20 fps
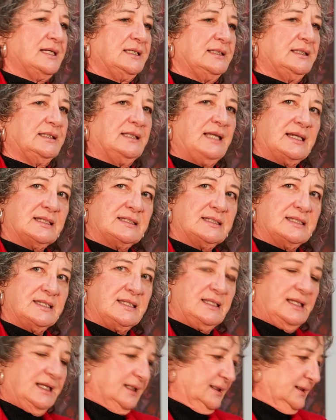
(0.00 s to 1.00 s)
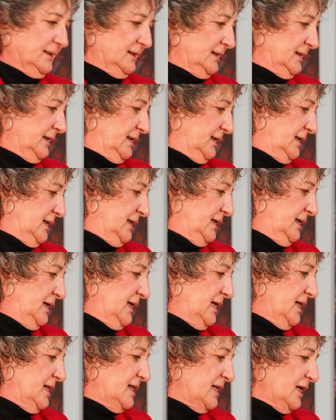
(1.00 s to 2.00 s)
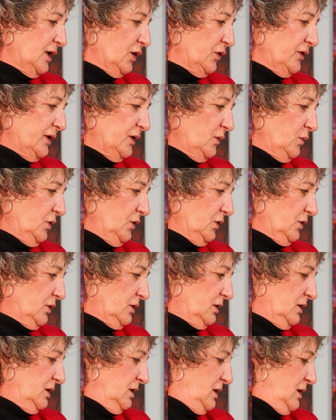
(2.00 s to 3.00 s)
and the next thing, there they were,